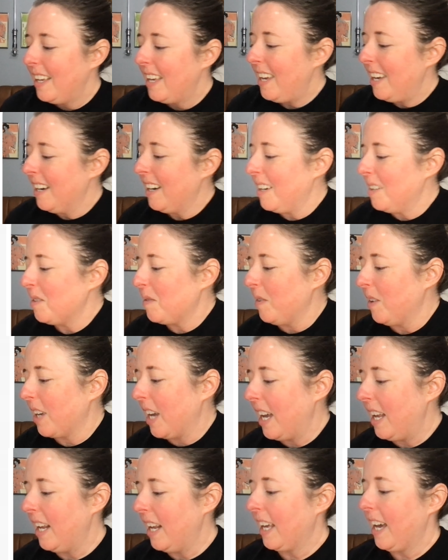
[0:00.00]
Here is
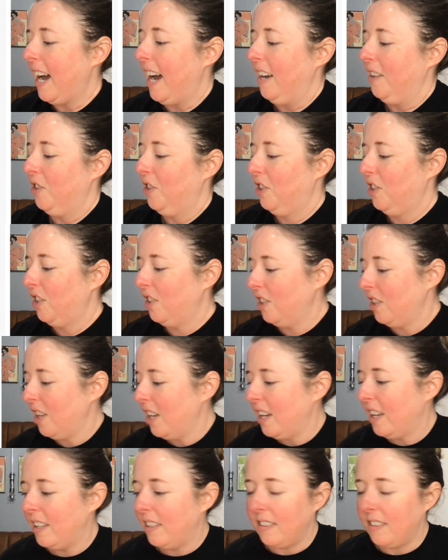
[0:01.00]
Volcanic Ash.
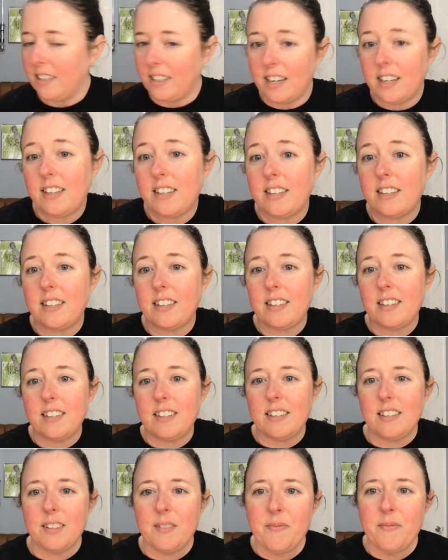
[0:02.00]
Ta-da!